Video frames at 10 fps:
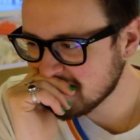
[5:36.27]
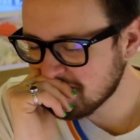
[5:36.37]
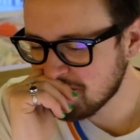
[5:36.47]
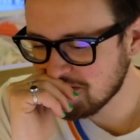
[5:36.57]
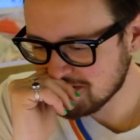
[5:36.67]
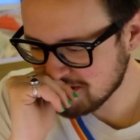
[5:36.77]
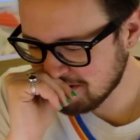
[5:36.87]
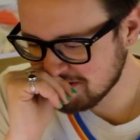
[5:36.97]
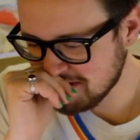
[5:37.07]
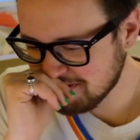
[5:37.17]
Of course, they're
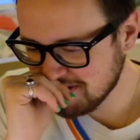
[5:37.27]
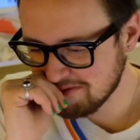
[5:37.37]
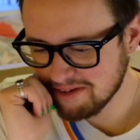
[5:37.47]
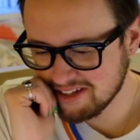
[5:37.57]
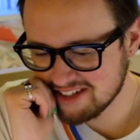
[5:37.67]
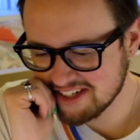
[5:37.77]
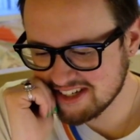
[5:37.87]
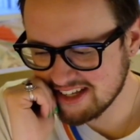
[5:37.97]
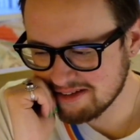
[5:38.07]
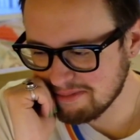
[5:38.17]
all different, but
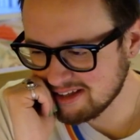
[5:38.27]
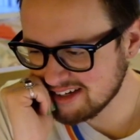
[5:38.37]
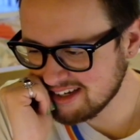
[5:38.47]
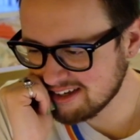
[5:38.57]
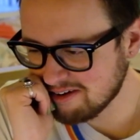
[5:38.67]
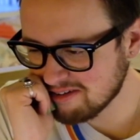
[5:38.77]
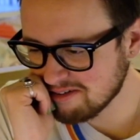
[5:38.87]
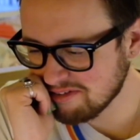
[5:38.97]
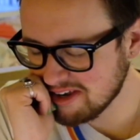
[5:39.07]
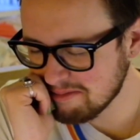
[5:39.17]
just his ability to go to
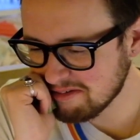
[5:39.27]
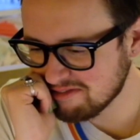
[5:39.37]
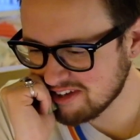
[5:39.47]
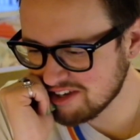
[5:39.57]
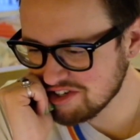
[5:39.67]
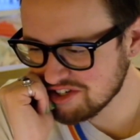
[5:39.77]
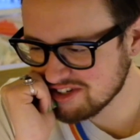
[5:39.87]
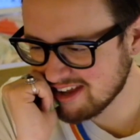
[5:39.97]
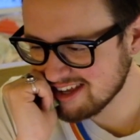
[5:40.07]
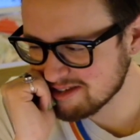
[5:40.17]
the rim and
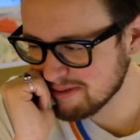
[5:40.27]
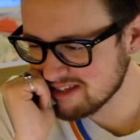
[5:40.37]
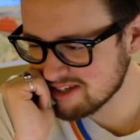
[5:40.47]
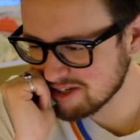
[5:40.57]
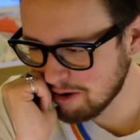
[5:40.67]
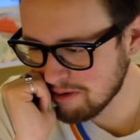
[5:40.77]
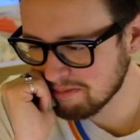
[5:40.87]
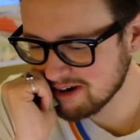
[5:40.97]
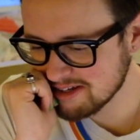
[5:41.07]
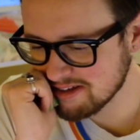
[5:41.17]
finish has been so
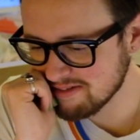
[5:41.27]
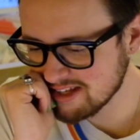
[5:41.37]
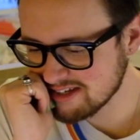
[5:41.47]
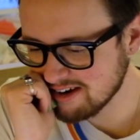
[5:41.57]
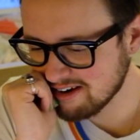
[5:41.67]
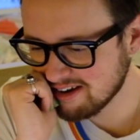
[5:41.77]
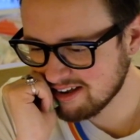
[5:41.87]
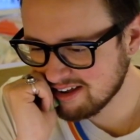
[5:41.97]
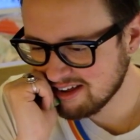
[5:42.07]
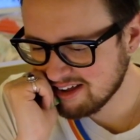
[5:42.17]
impressive this year.
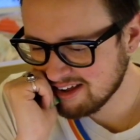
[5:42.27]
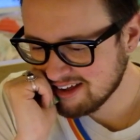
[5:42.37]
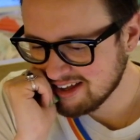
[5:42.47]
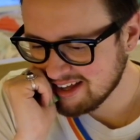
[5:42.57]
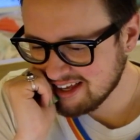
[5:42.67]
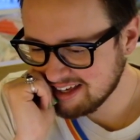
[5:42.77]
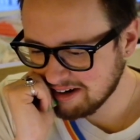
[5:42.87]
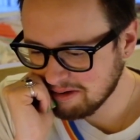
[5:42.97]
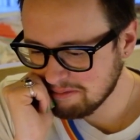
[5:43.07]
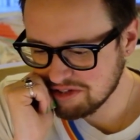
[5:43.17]

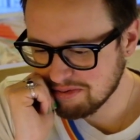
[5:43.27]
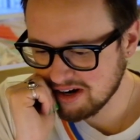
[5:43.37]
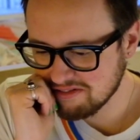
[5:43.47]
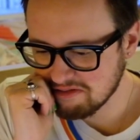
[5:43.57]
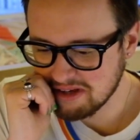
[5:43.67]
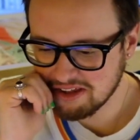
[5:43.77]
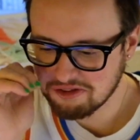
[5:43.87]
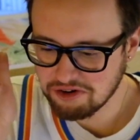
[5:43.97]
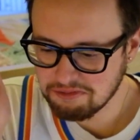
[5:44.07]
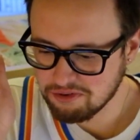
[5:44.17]
And I'm just proud of him. He
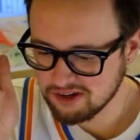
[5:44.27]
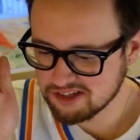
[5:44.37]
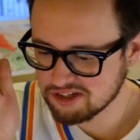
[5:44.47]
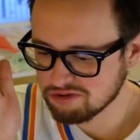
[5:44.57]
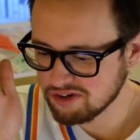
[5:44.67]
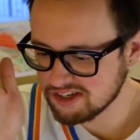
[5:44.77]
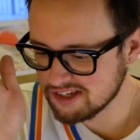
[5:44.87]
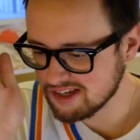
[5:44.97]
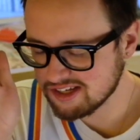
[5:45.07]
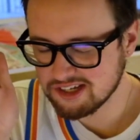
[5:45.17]
had 30 points, 3
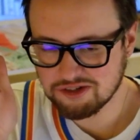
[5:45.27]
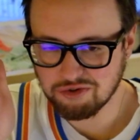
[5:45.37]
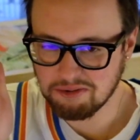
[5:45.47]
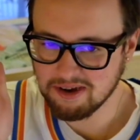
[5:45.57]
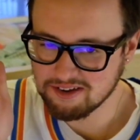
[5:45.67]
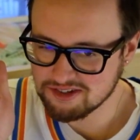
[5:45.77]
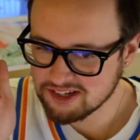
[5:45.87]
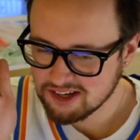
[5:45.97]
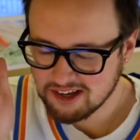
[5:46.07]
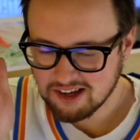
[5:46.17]
assists, 6
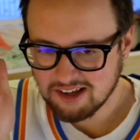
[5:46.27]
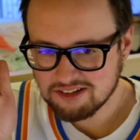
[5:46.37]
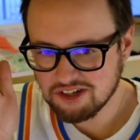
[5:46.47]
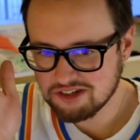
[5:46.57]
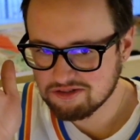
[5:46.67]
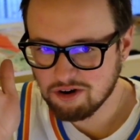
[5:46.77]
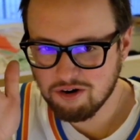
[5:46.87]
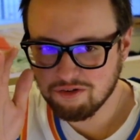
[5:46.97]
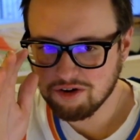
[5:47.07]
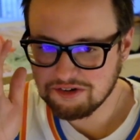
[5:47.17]
rebounds. Just
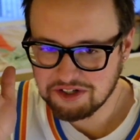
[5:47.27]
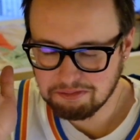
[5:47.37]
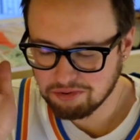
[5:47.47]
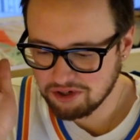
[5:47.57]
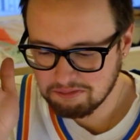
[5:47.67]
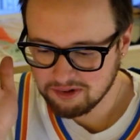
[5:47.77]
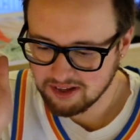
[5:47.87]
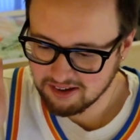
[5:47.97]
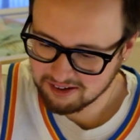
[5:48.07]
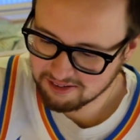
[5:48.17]
overall supreme
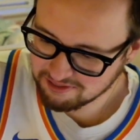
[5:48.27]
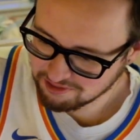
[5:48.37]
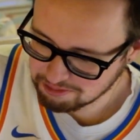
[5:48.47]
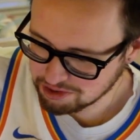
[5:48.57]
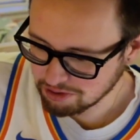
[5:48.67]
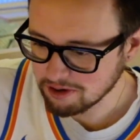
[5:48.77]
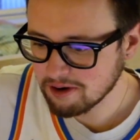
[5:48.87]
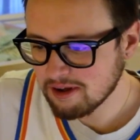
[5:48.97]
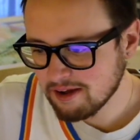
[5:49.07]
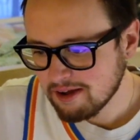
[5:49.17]
play from
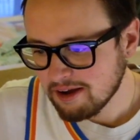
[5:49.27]
Dort.